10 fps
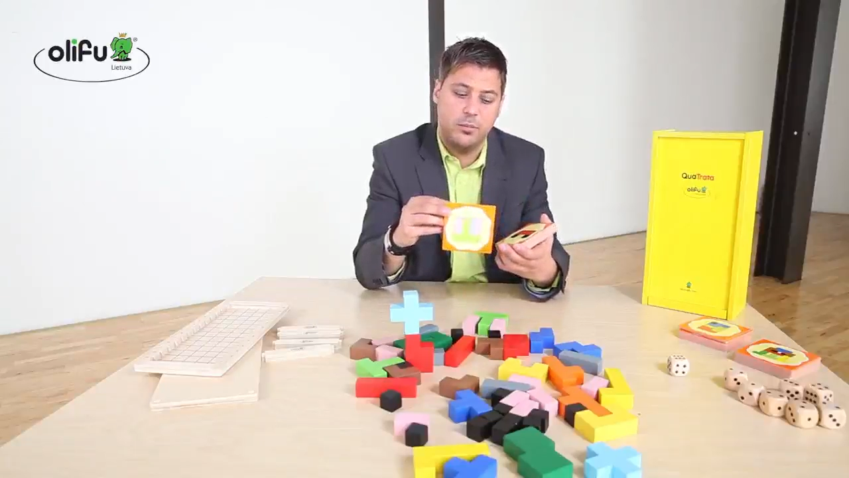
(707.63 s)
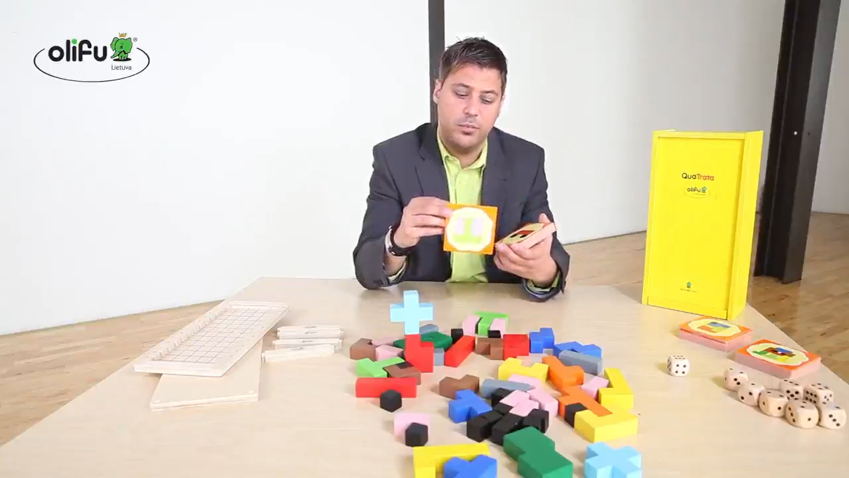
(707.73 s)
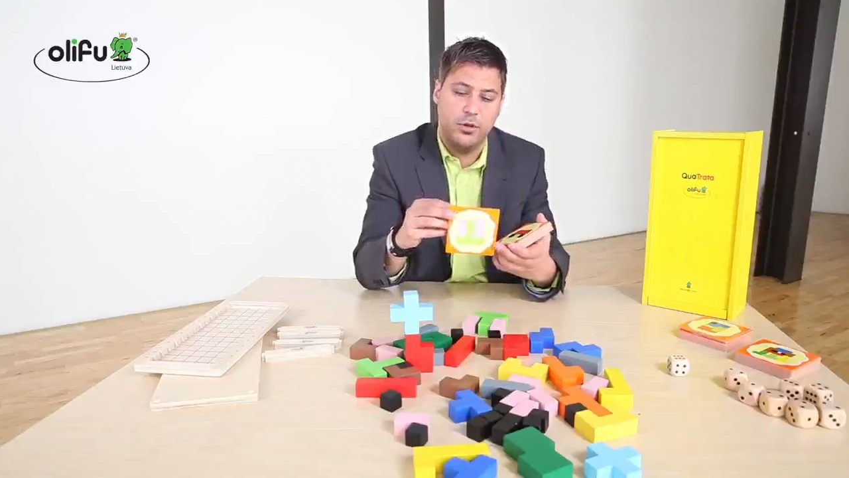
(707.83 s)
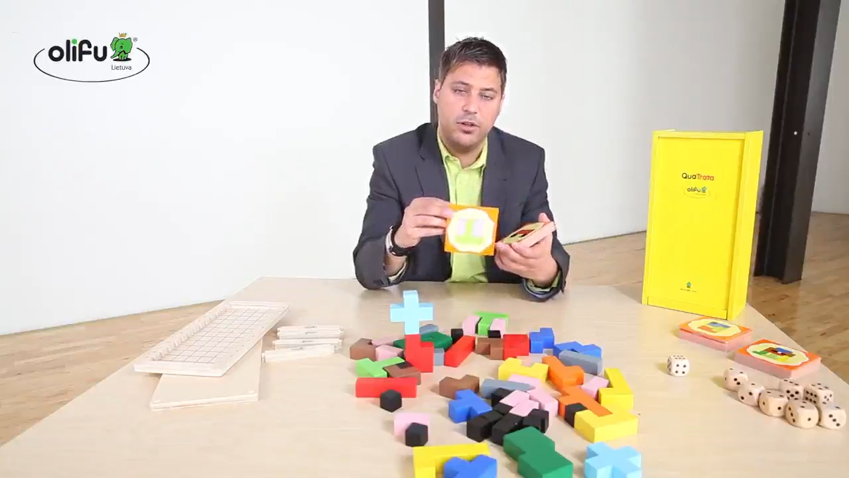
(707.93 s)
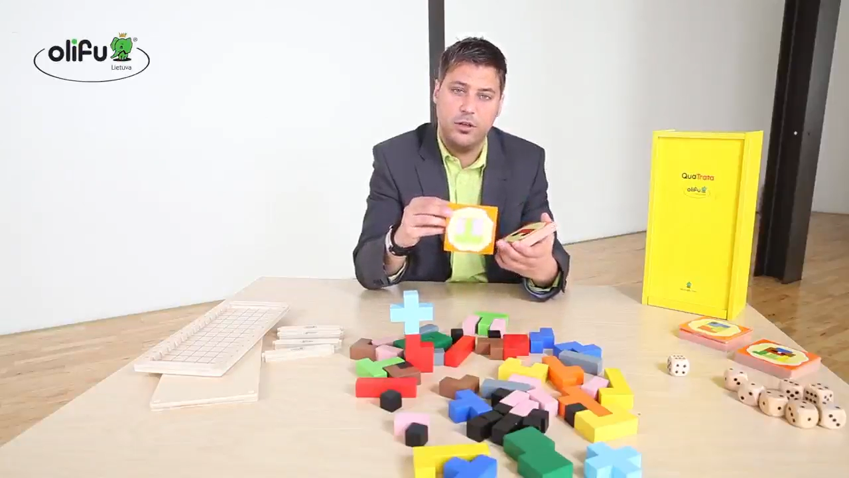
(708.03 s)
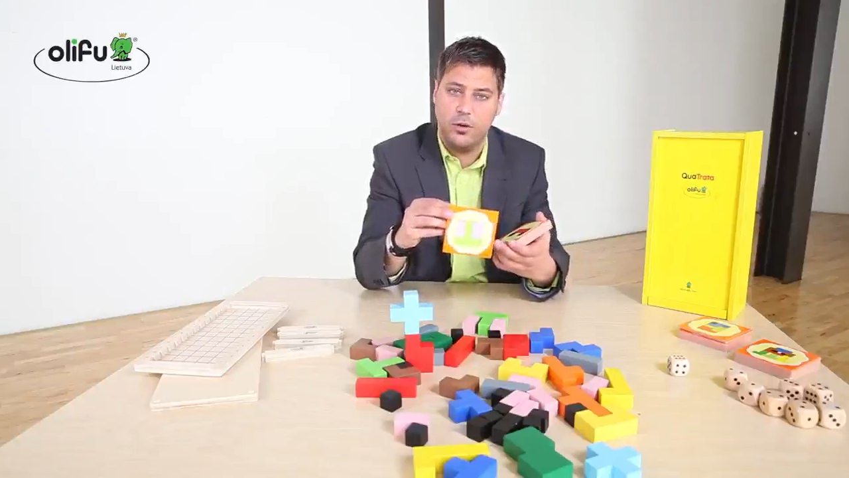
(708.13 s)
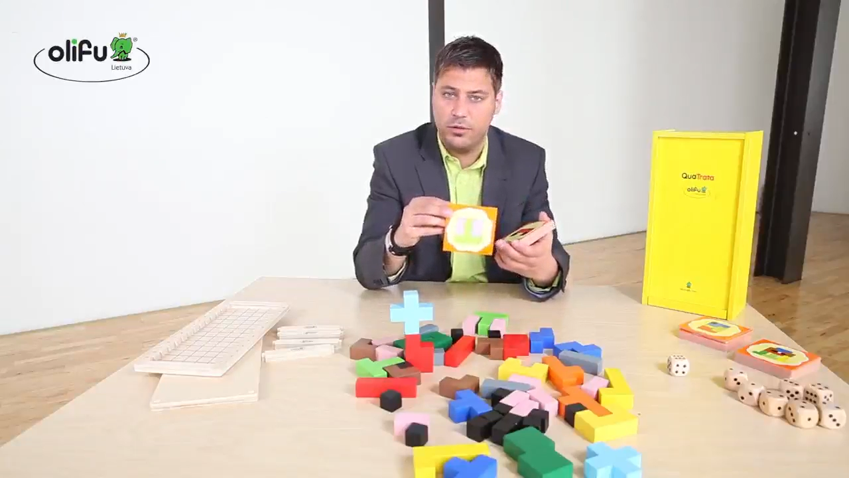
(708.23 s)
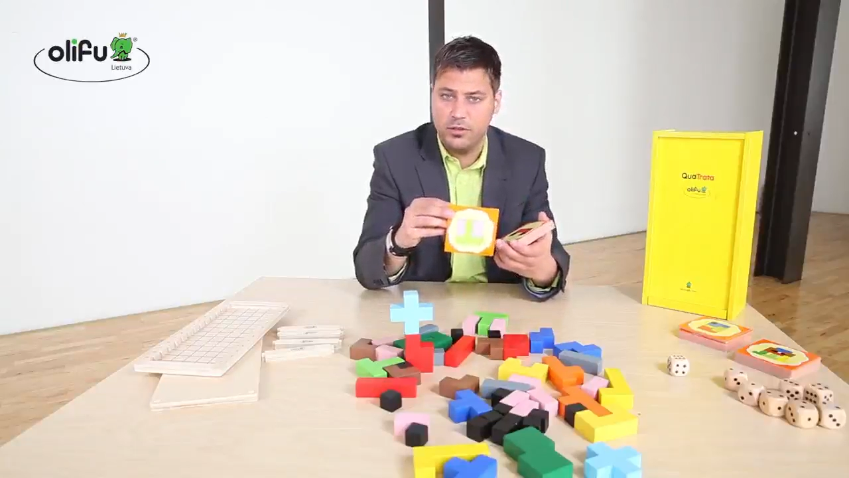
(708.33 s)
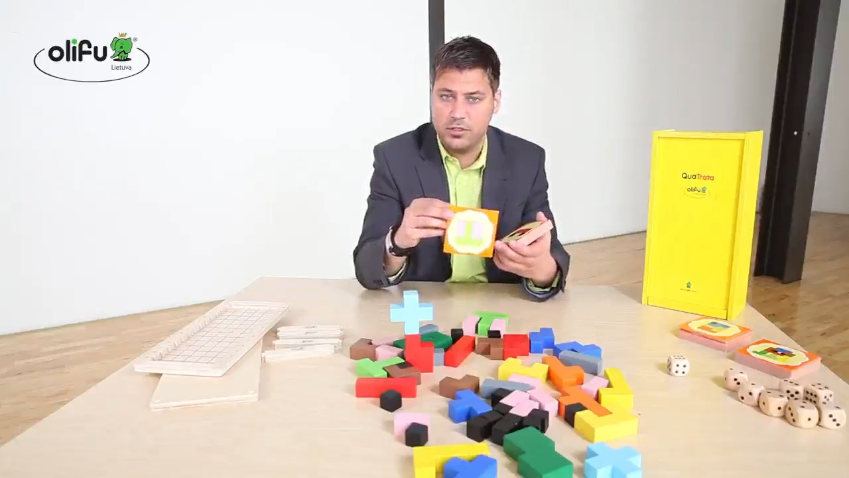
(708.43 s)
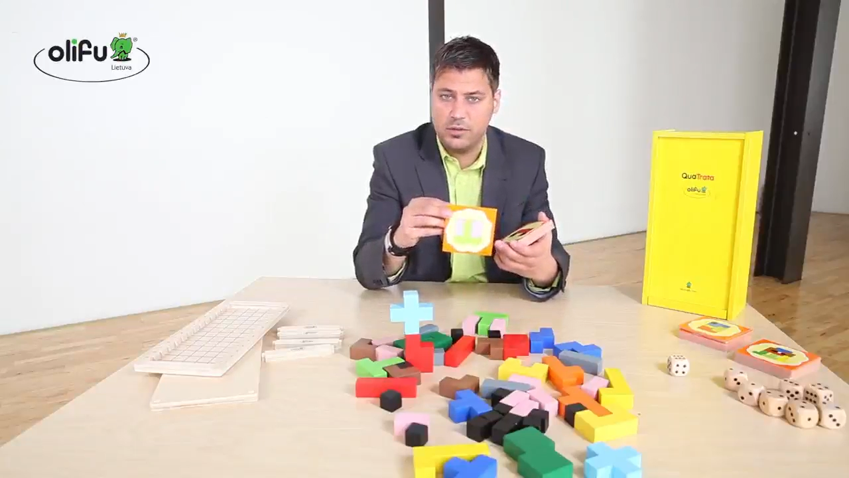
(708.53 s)
building or
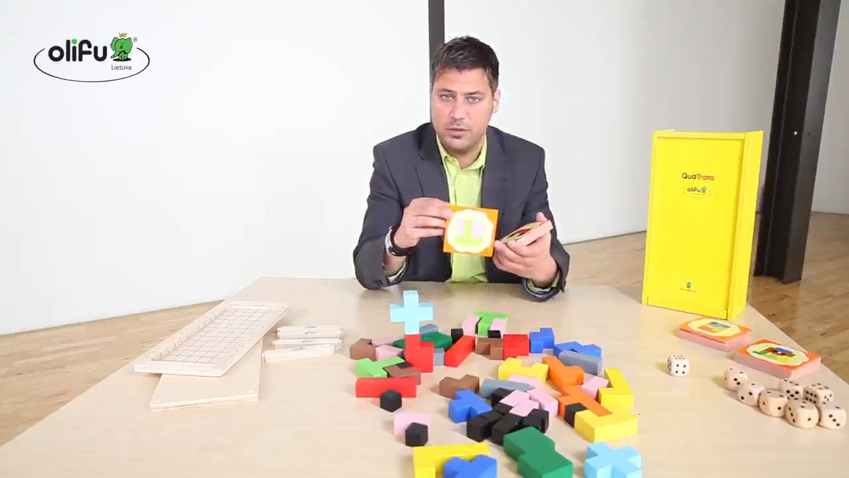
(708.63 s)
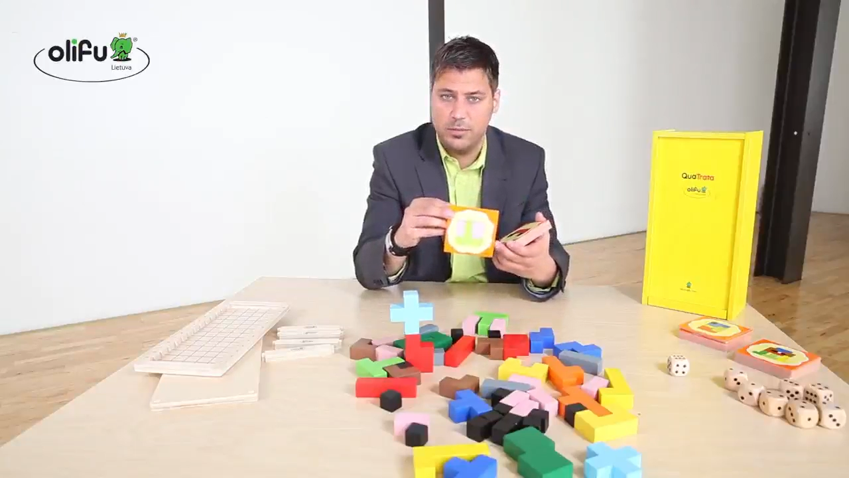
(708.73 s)
this